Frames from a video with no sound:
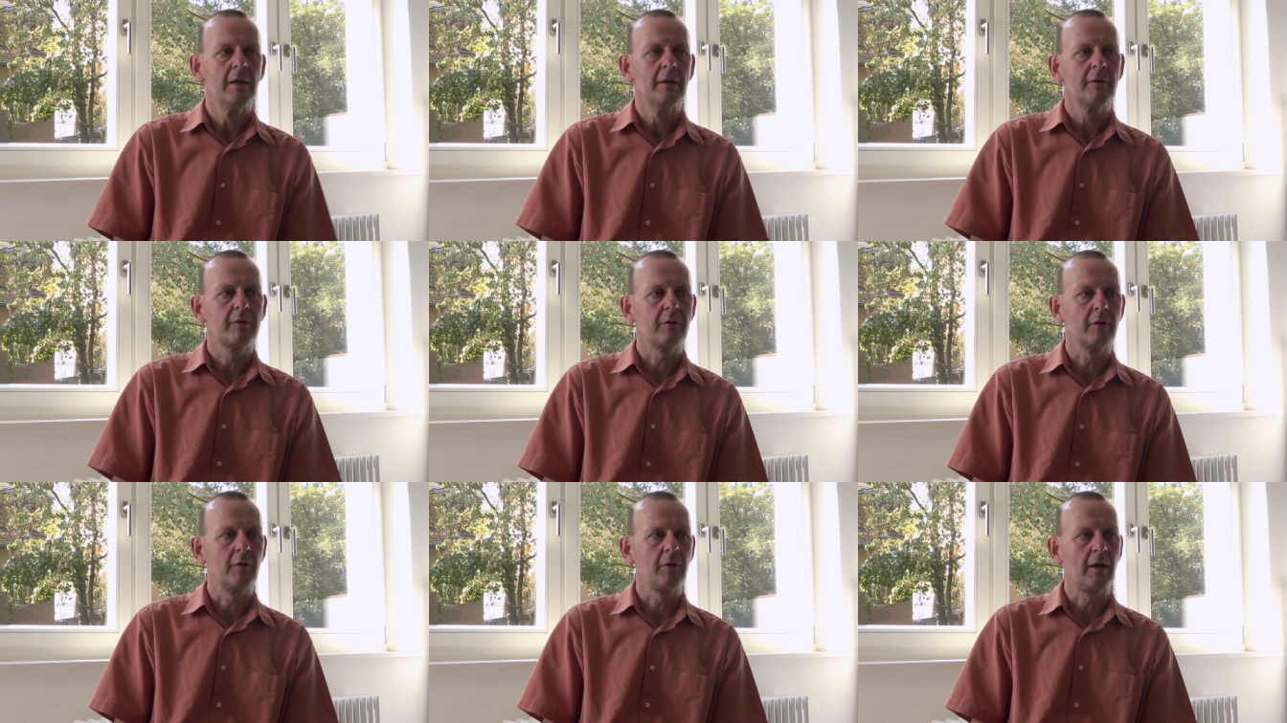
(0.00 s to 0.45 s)

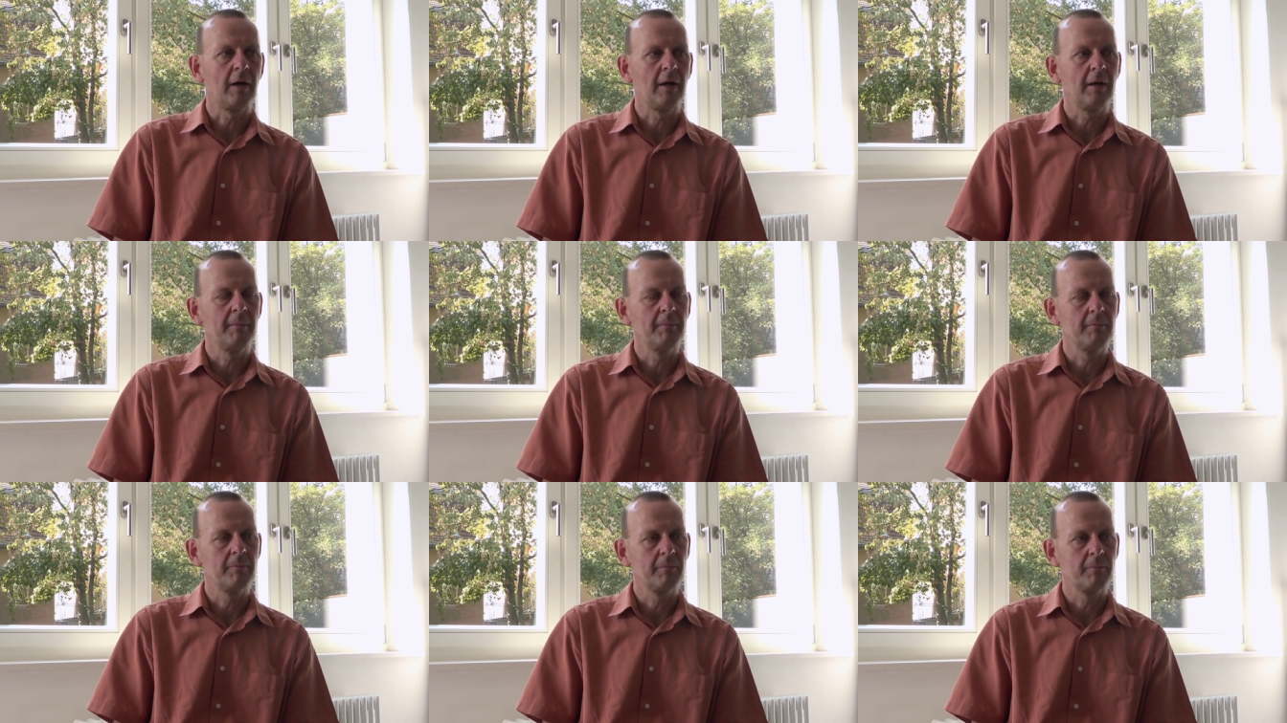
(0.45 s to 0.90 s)
So
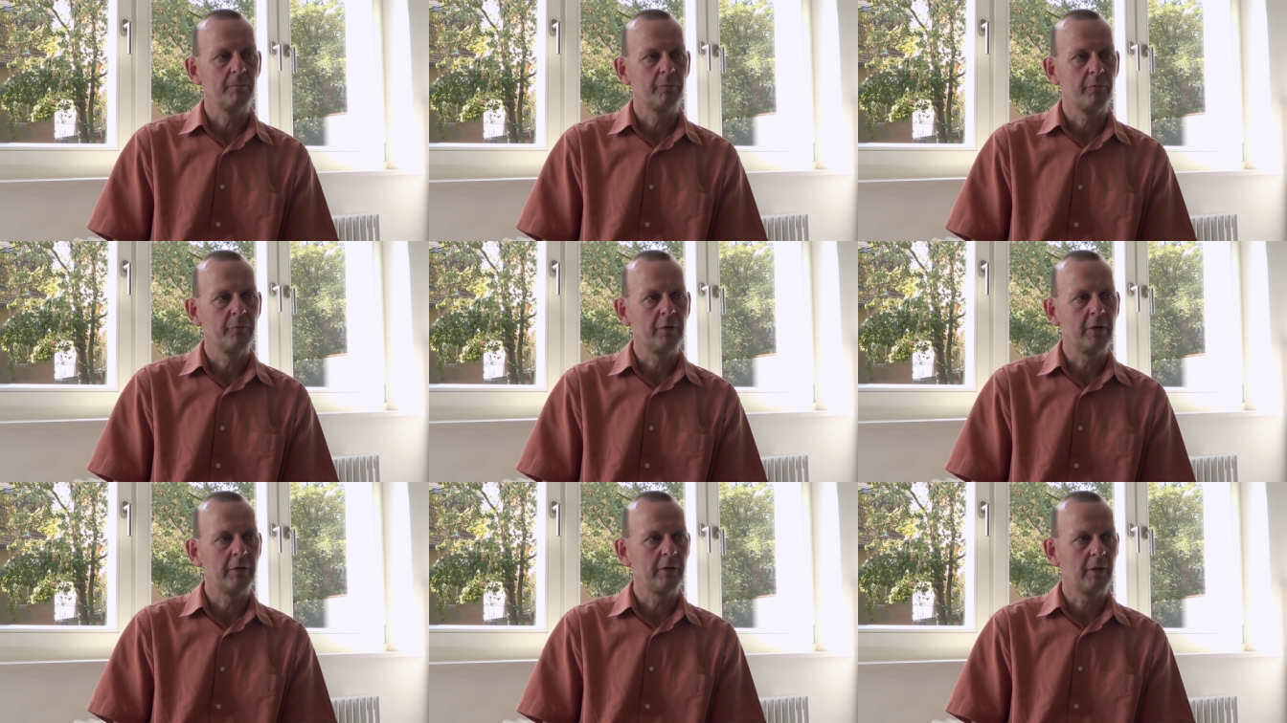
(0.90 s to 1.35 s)
I'm
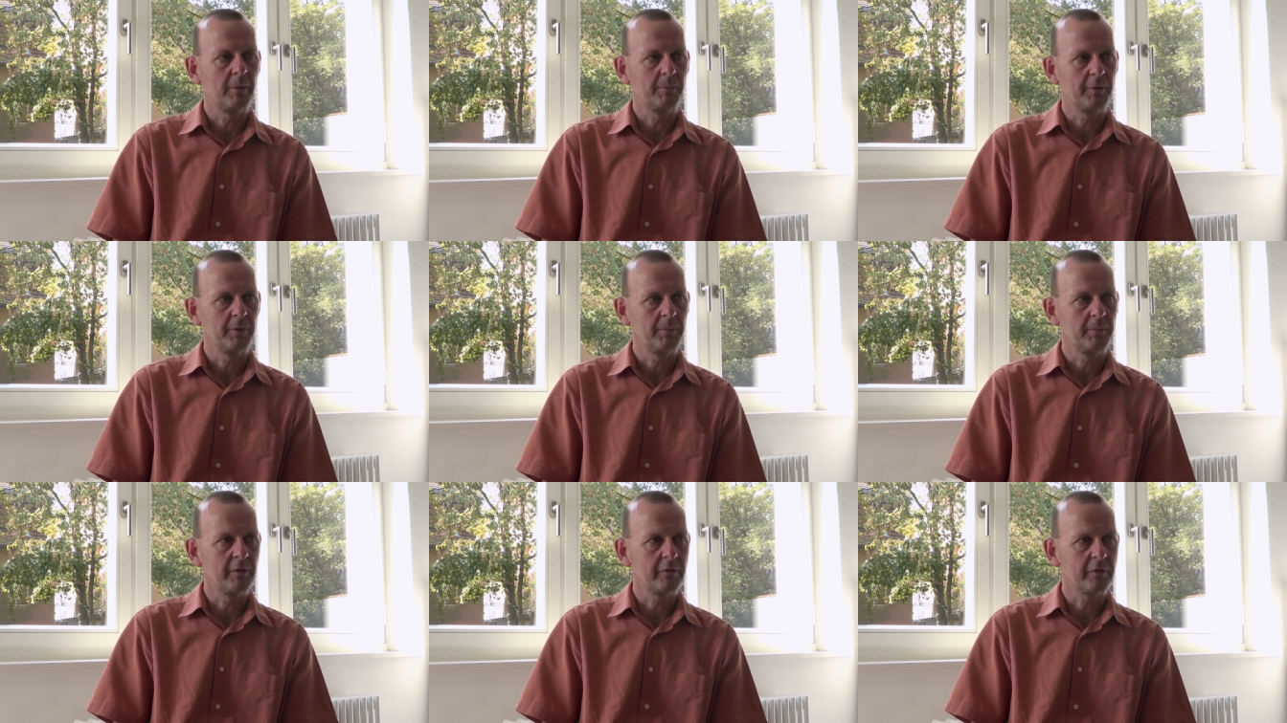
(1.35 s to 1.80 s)
very
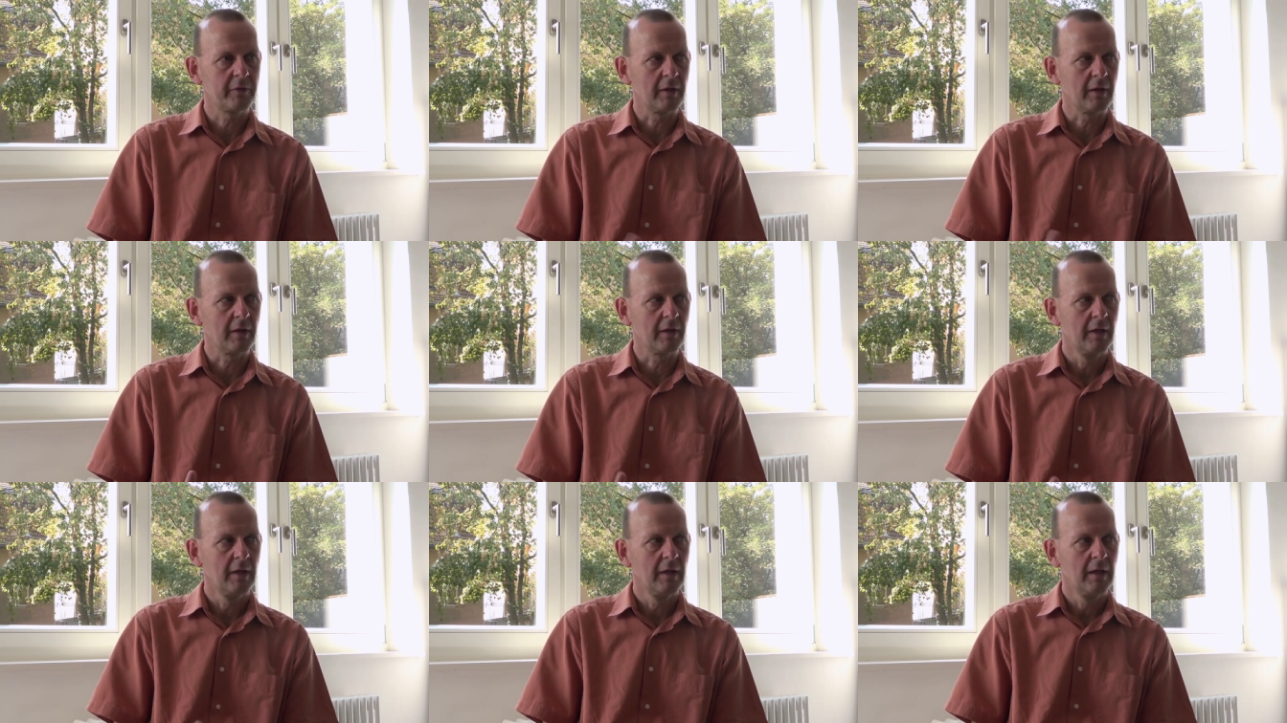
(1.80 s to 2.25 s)

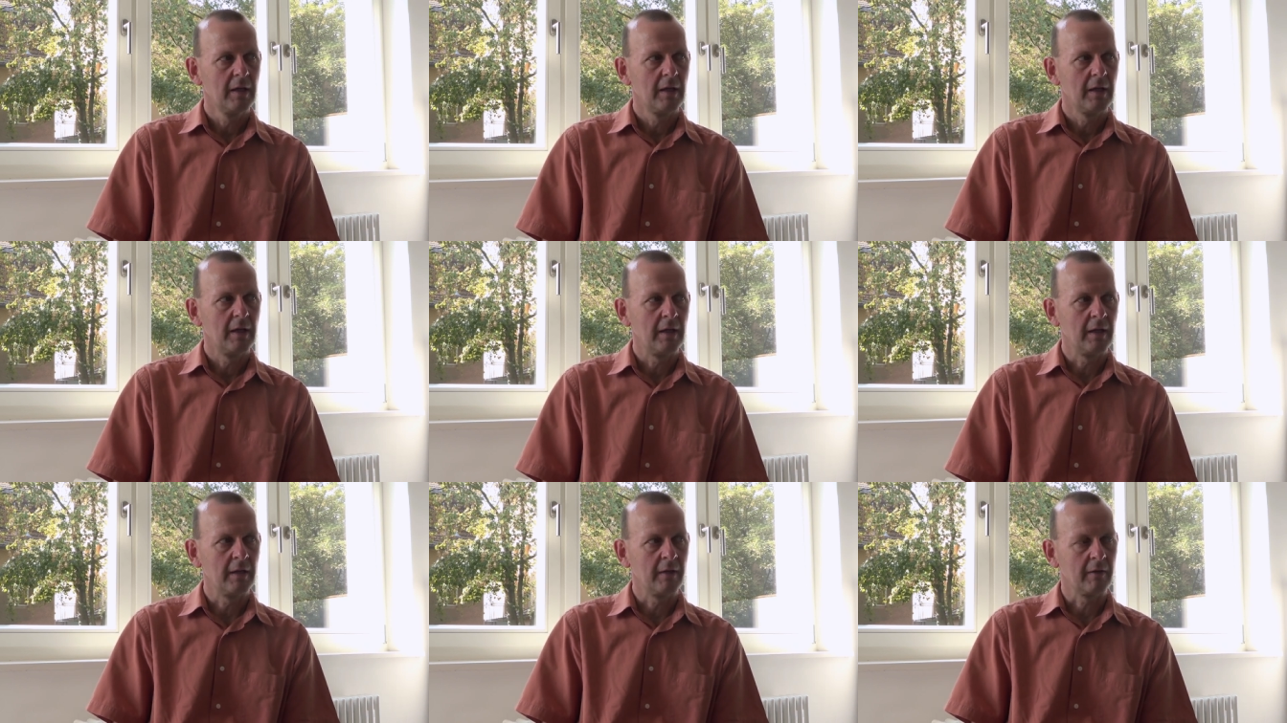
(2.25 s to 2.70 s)
optimistic,
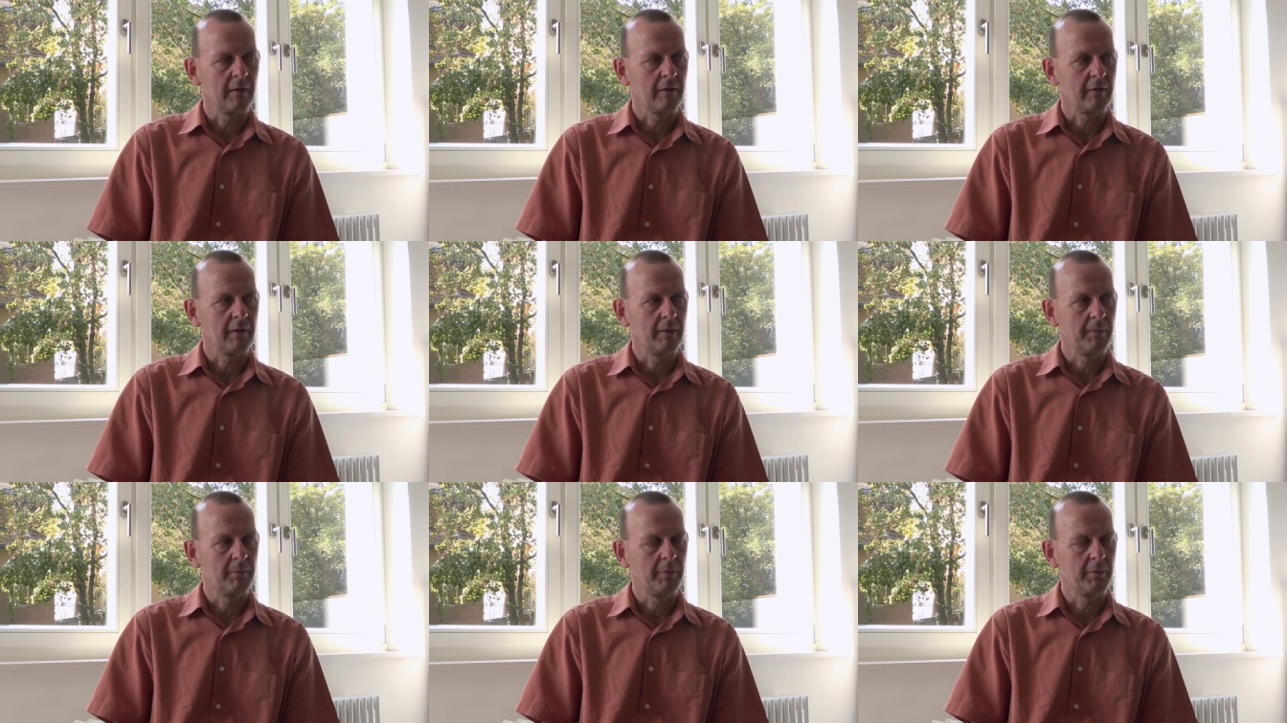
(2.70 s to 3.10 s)
and